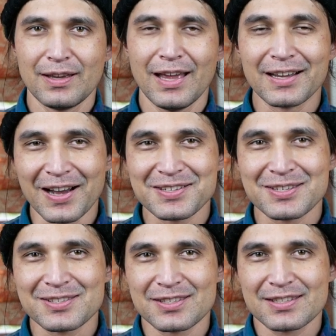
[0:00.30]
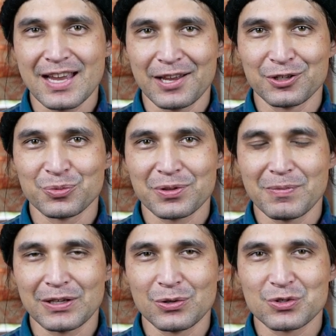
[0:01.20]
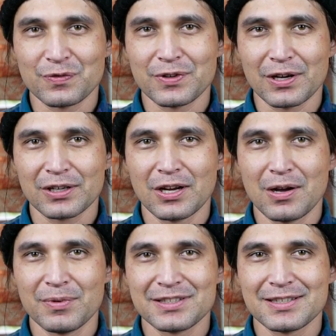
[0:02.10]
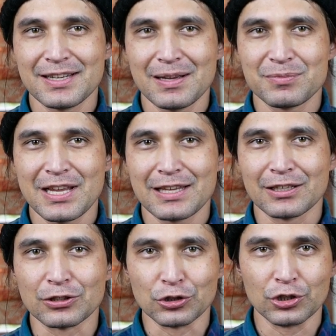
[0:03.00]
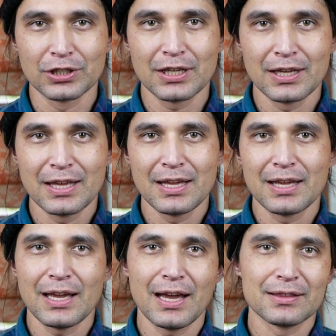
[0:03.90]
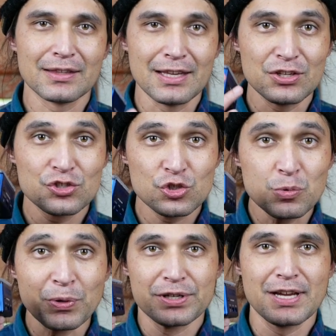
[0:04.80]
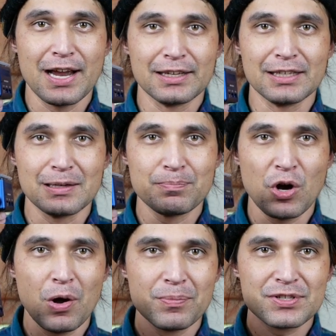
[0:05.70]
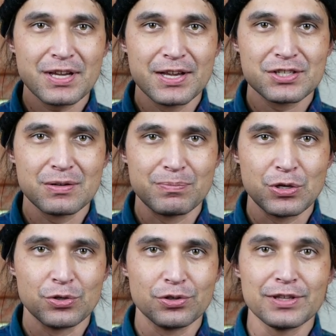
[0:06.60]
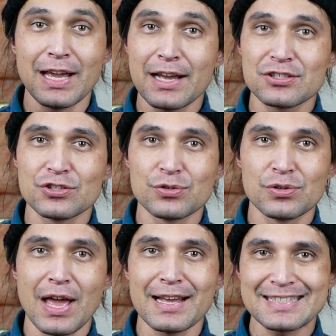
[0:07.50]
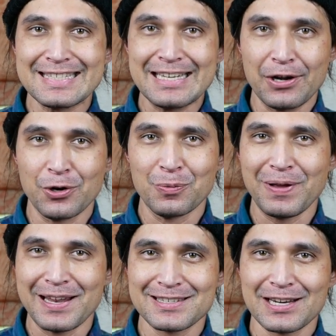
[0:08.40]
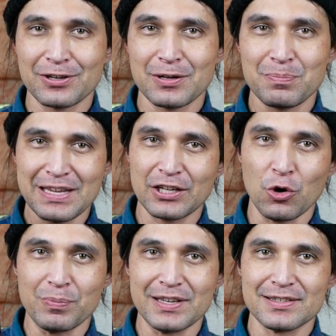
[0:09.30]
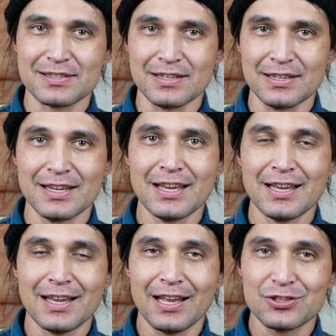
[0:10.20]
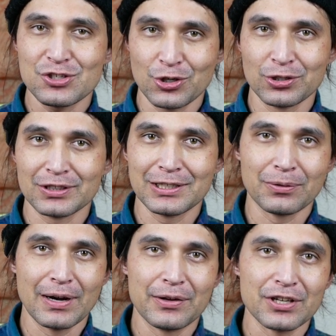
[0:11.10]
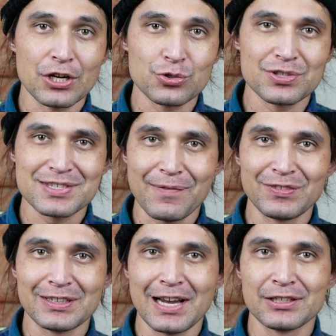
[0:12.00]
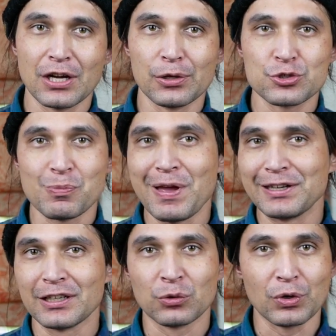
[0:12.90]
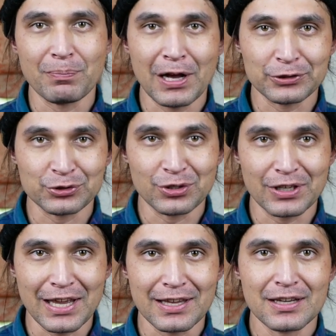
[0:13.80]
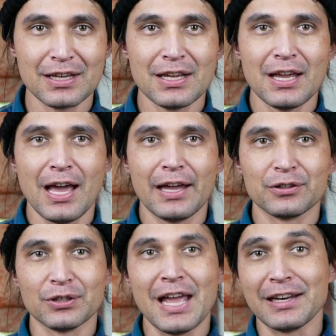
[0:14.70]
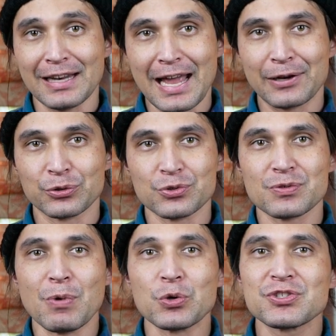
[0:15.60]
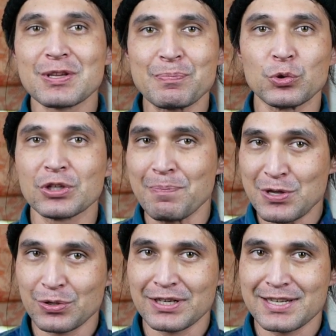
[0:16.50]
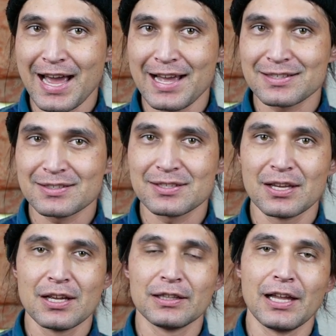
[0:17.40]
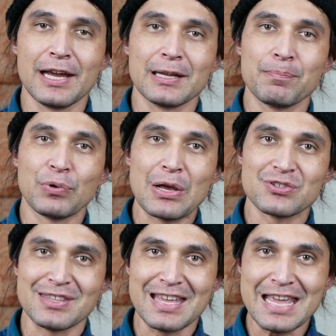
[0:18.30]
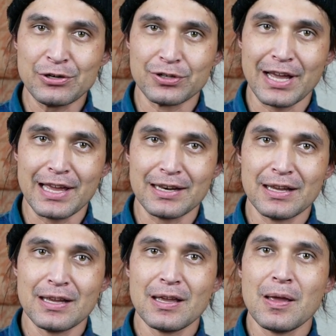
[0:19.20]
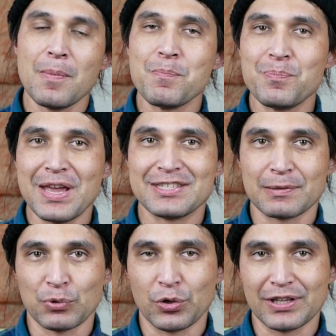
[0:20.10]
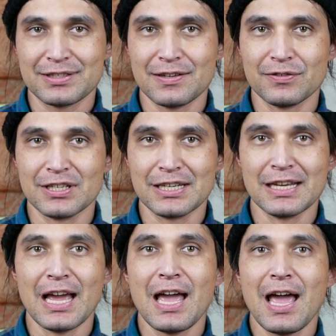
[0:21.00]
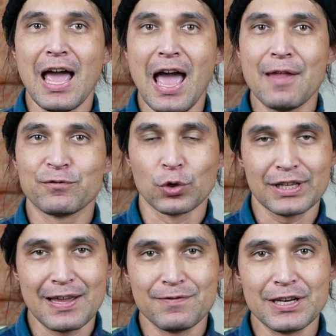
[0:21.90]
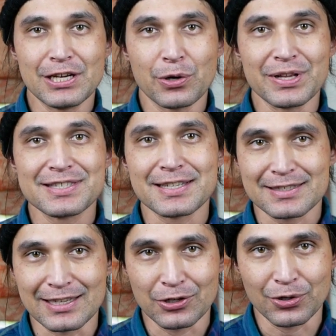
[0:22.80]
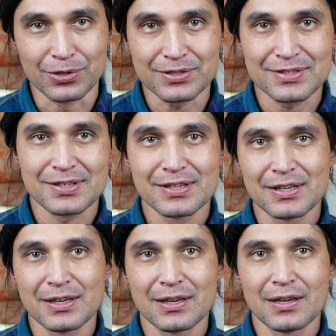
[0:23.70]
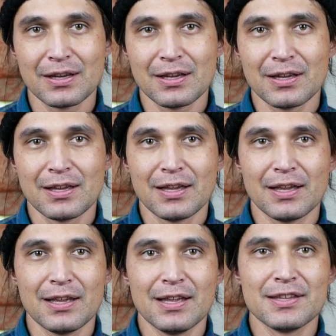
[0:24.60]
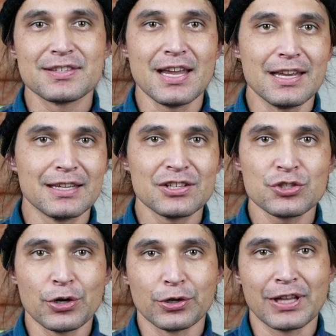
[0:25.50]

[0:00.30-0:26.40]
Hey guys, this is Canon with Makeuseof.com, and today I'm taking a look at the super tiny palm-sized computer, the XDO Pantera Pico PC. It's currently around $179 depending on what model you get, and it handles most simple computing tasks like browsing the internet, basic productivity, and 4K video at 60 Hz. It's a Kickstarter